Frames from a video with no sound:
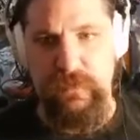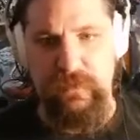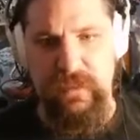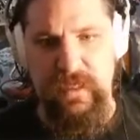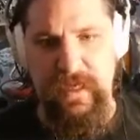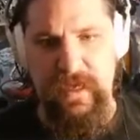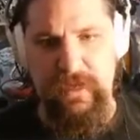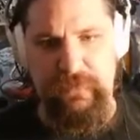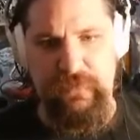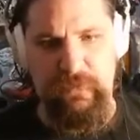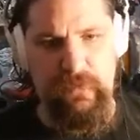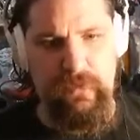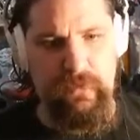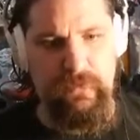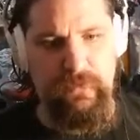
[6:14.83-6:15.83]
Ah, some
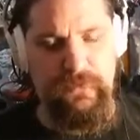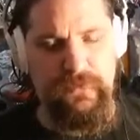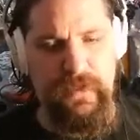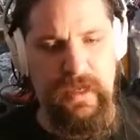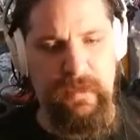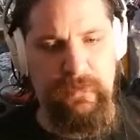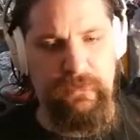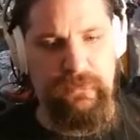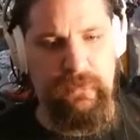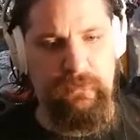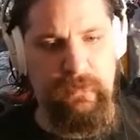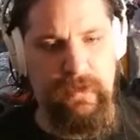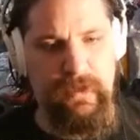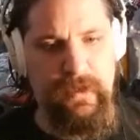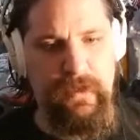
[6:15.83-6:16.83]
more Uzi ammo. So
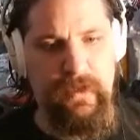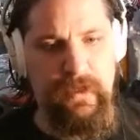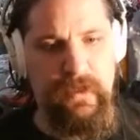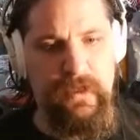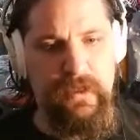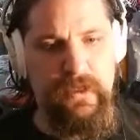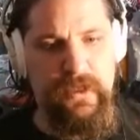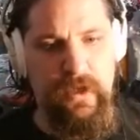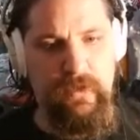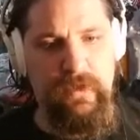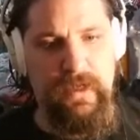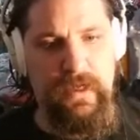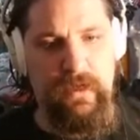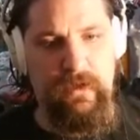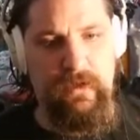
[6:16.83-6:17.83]
we're going to go
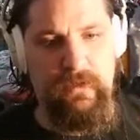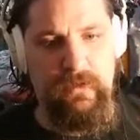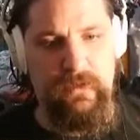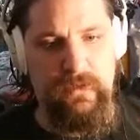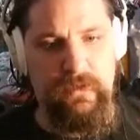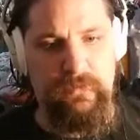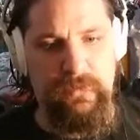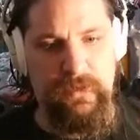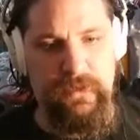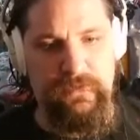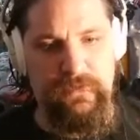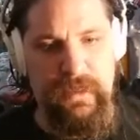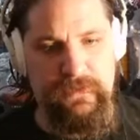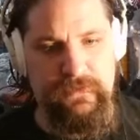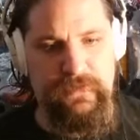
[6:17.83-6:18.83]
here, because
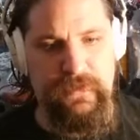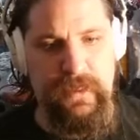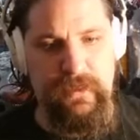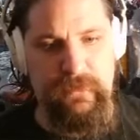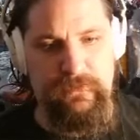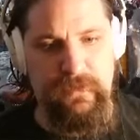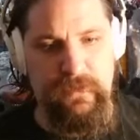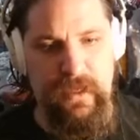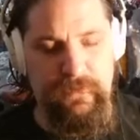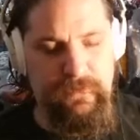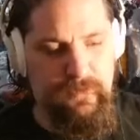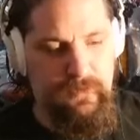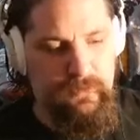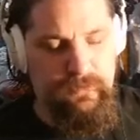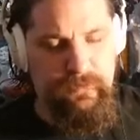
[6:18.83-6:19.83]
that's the end of the level.